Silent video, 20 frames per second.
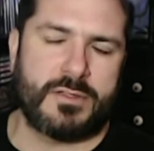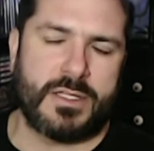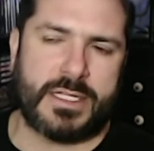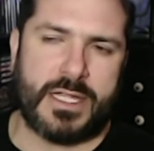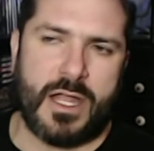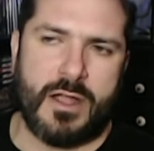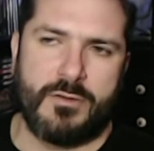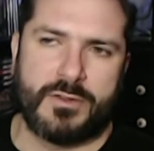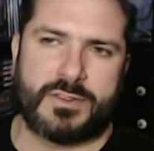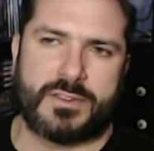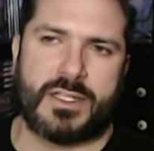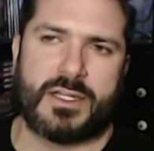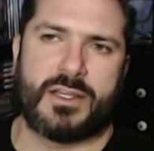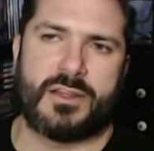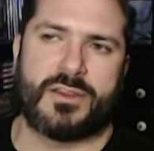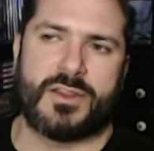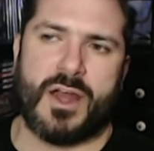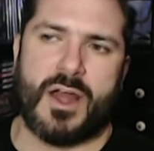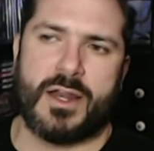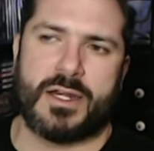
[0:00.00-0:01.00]
Like, I always kind
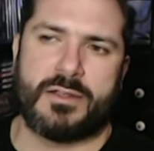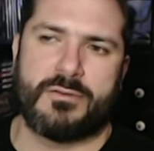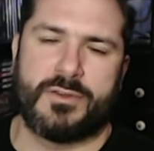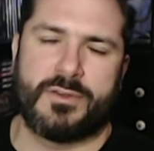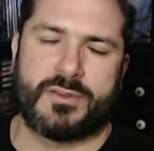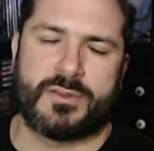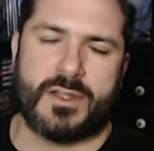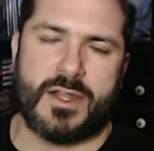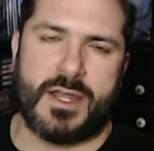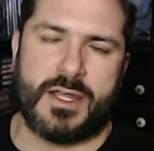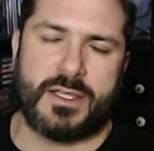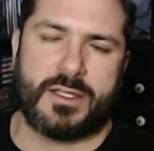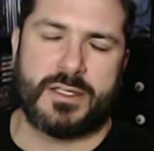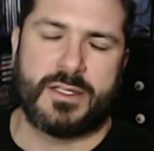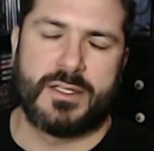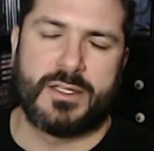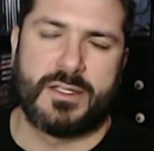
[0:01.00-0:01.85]
of thought he was like